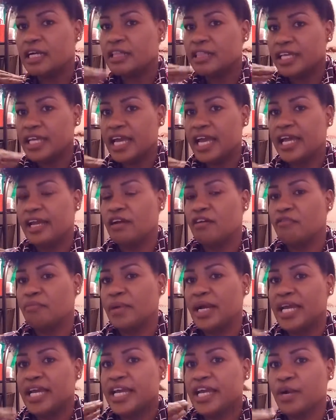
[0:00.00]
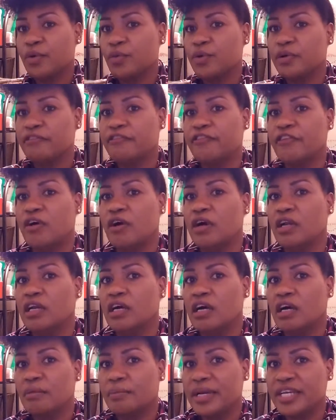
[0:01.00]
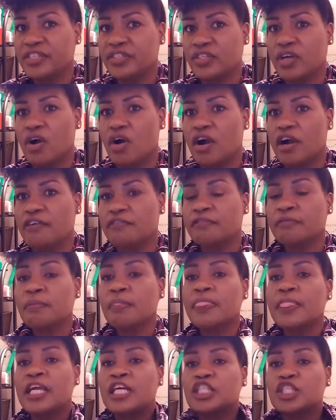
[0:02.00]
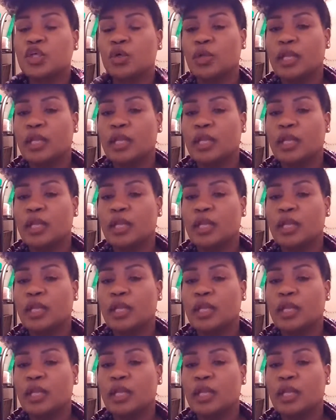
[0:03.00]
the end of my hair would fall on my scarf. So